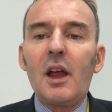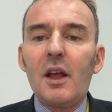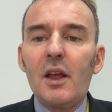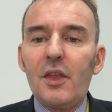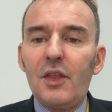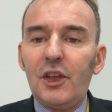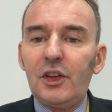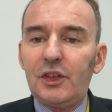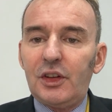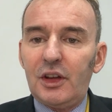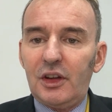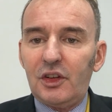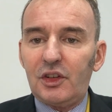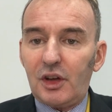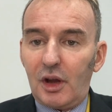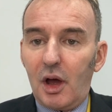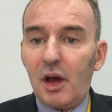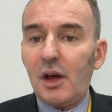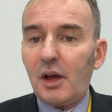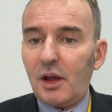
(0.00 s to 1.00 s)
This is,
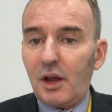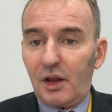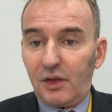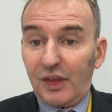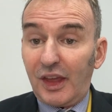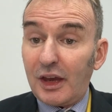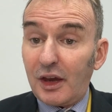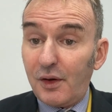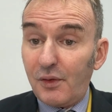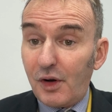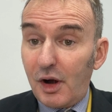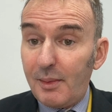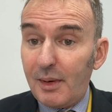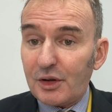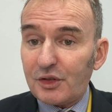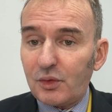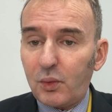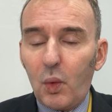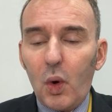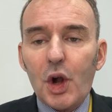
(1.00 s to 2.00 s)
thank you very much
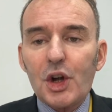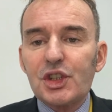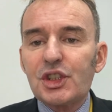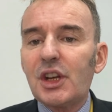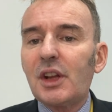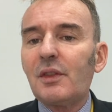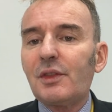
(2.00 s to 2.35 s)
for watching.